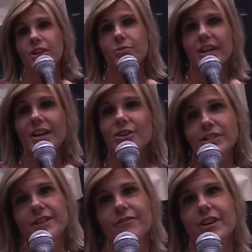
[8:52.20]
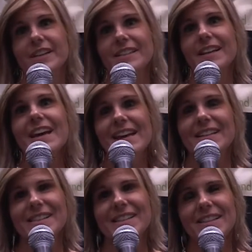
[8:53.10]
unique or different in the
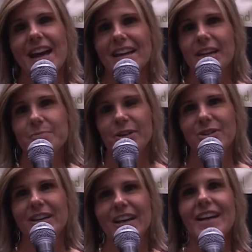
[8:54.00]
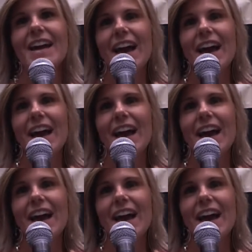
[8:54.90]
Cincinnati community